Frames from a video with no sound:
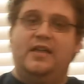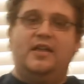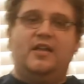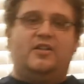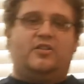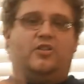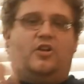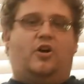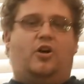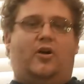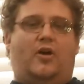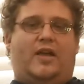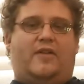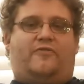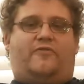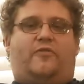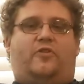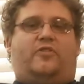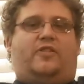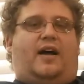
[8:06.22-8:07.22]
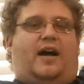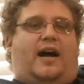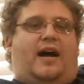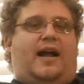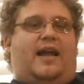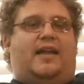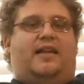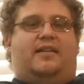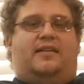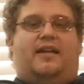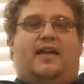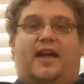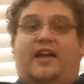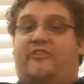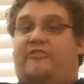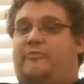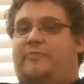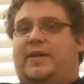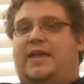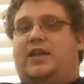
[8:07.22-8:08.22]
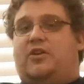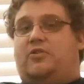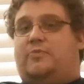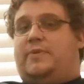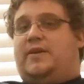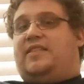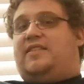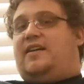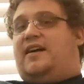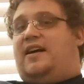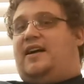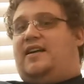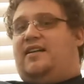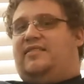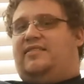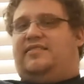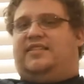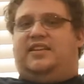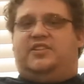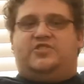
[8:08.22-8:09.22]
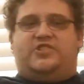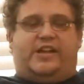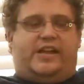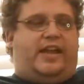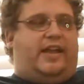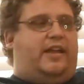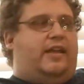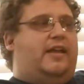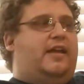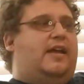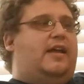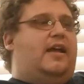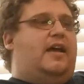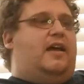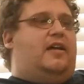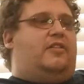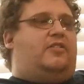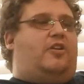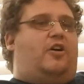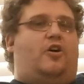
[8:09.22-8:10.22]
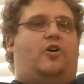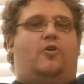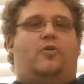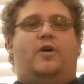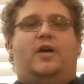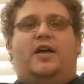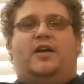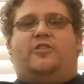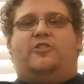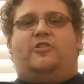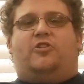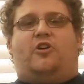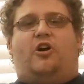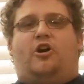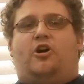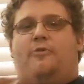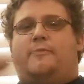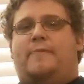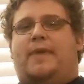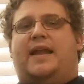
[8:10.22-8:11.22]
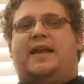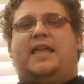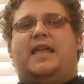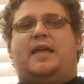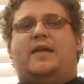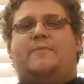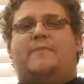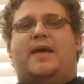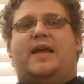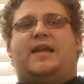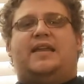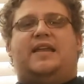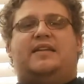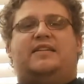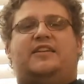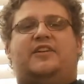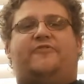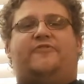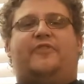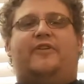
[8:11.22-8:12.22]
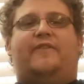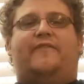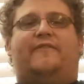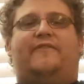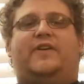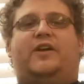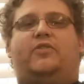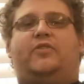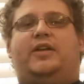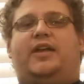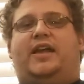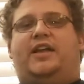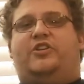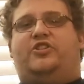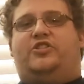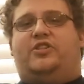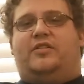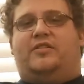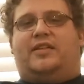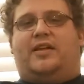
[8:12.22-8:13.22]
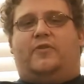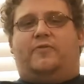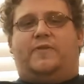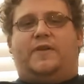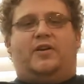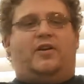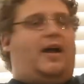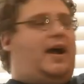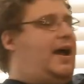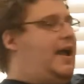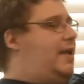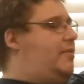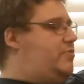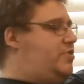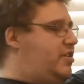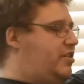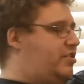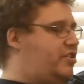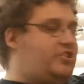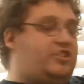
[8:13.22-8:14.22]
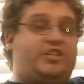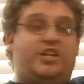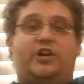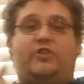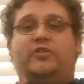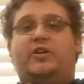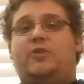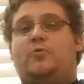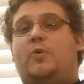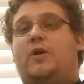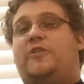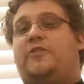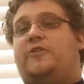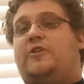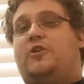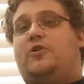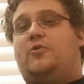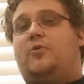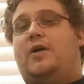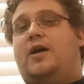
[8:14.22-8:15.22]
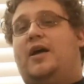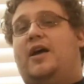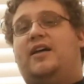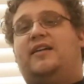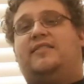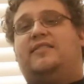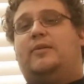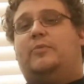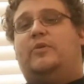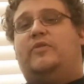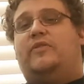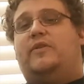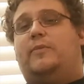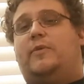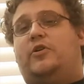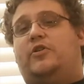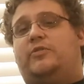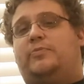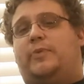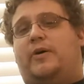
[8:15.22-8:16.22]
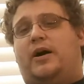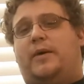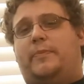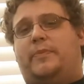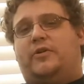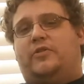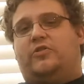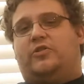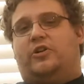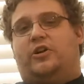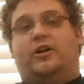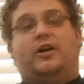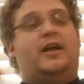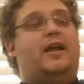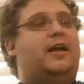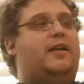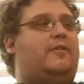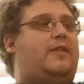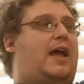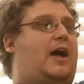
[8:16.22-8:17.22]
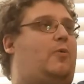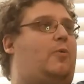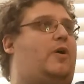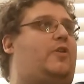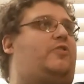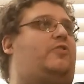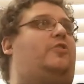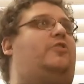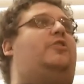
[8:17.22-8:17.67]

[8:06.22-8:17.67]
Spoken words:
So, and for the INFP, it would be the ISTJ. So there are many different variations out there. I am just sharing with you some of the most popular. Now, whether or